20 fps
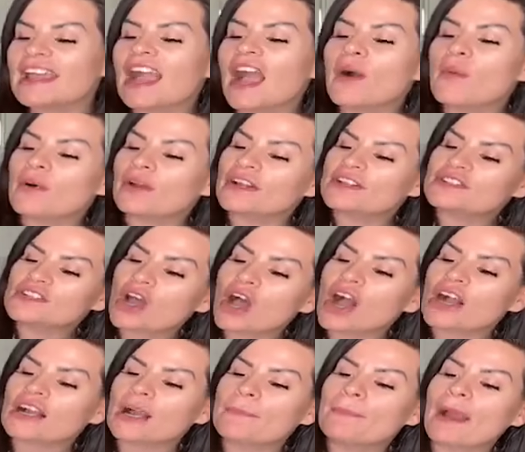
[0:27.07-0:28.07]
I want to
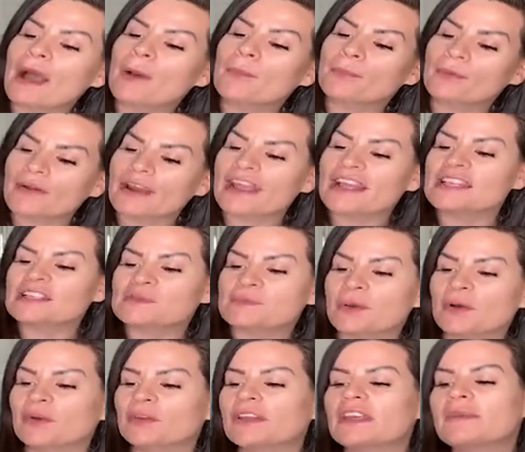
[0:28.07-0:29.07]
talk about brand
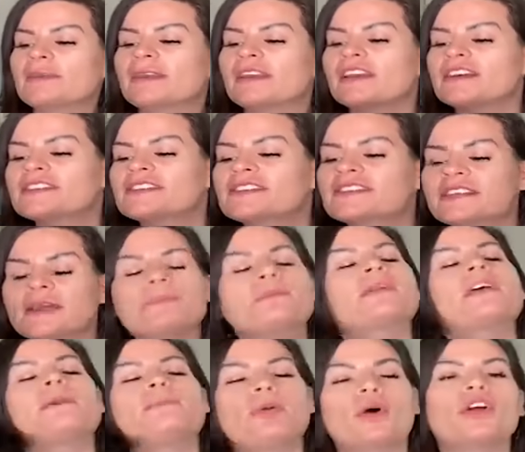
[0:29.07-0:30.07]
building because
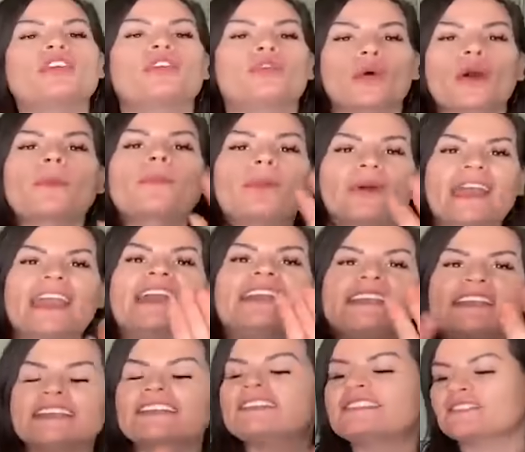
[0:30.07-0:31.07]
simply put, your brand
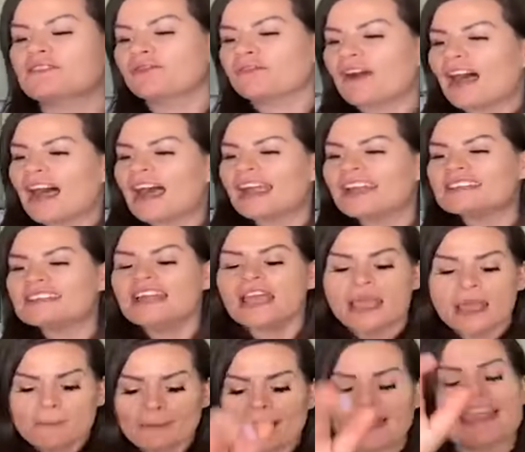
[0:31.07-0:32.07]
is defined
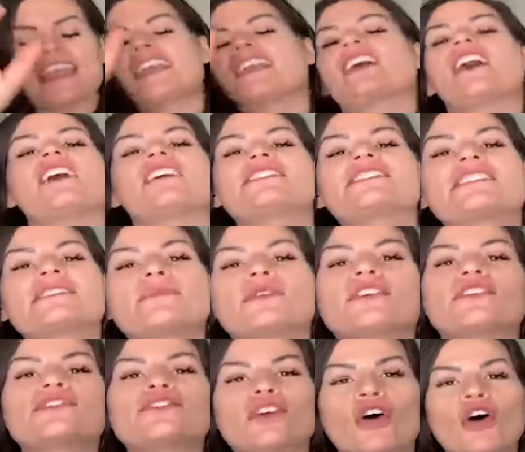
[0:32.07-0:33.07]
by a
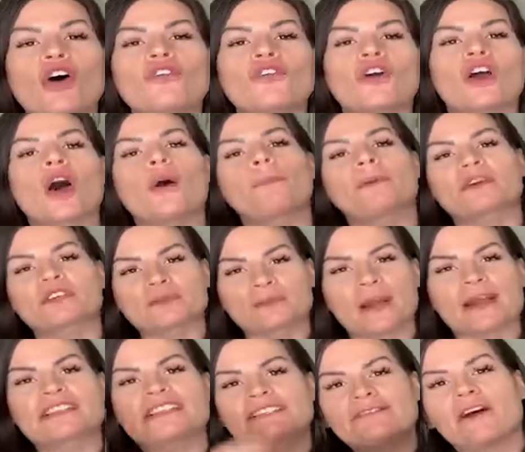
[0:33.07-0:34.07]
customer's overall
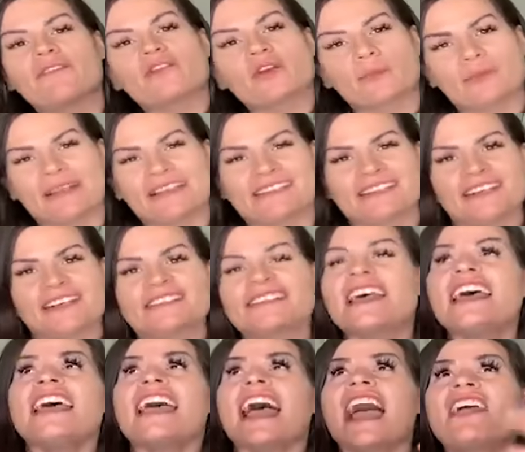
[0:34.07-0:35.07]
perspective of your business.
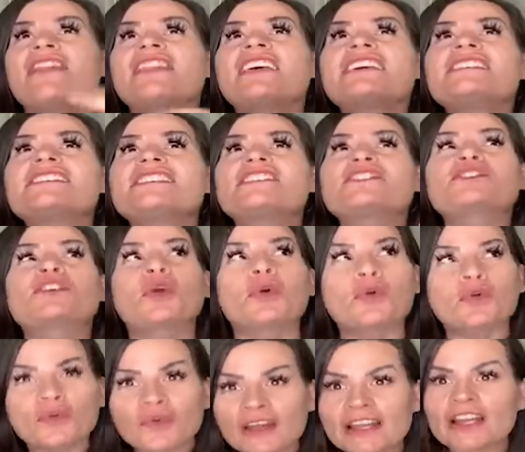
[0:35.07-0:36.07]
And this is
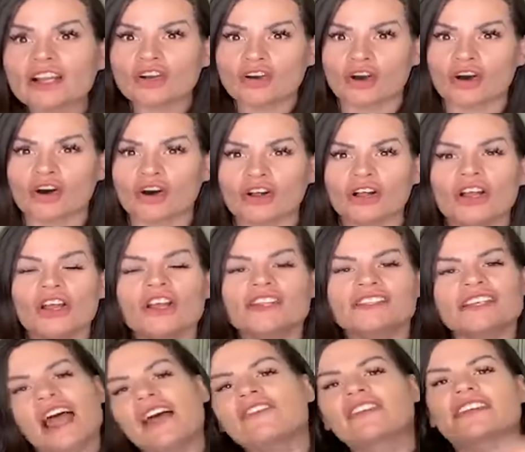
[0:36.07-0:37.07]
critical
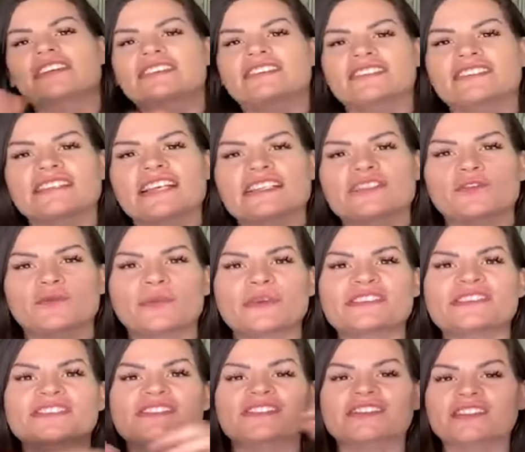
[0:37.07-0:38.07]
to having a successful
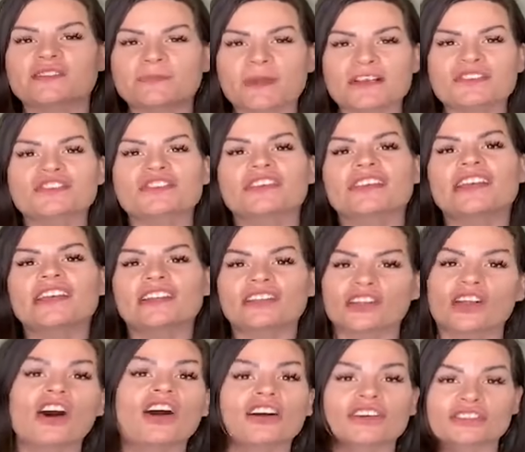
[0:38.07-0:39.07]
business, especially
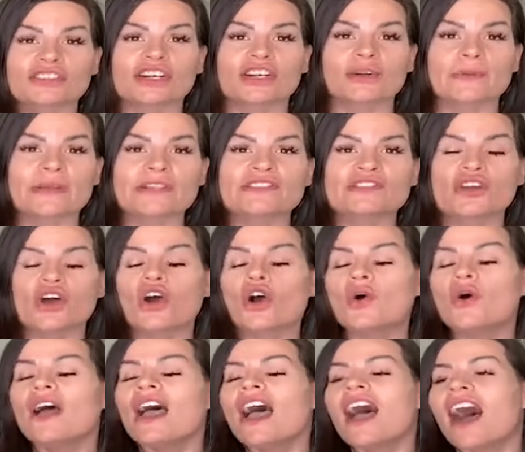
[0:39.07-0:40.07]
long term. And
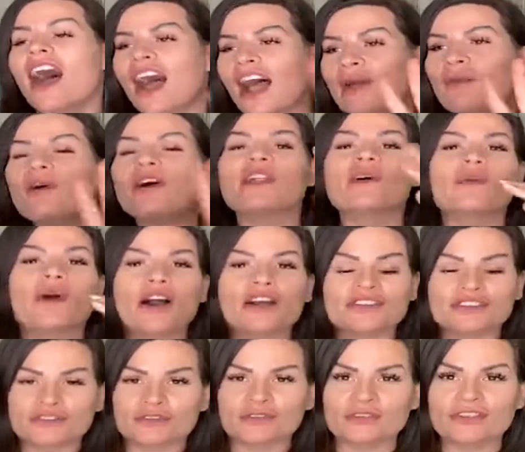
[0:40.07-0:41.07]
so I want to
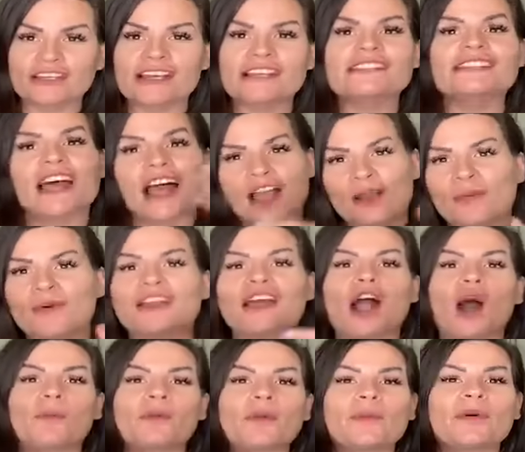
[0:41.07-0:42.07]
walk through this. I want to
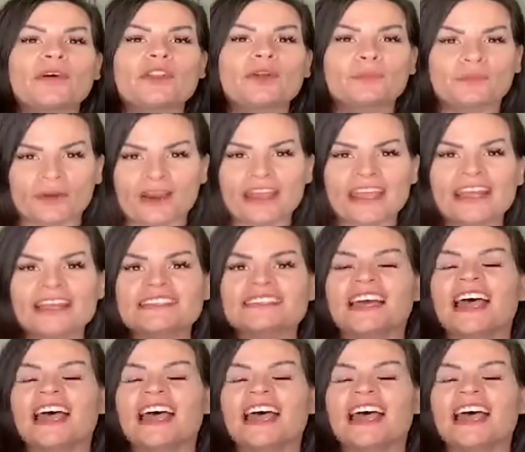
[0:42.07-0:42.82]
help you build a brand.